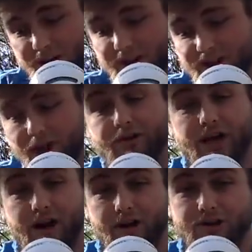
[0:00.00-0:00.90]
on these other
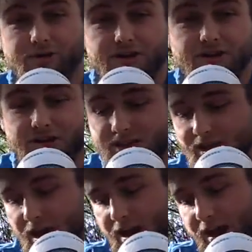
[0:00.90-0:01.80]
characteristics
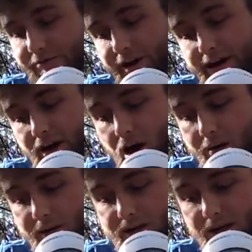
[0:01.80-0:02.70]
and finding
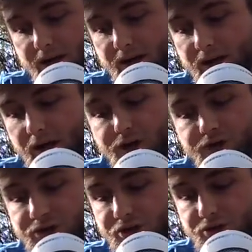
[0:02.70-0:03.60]
hobbies that
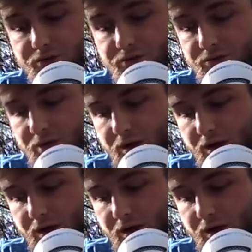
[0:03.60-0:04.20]
interest you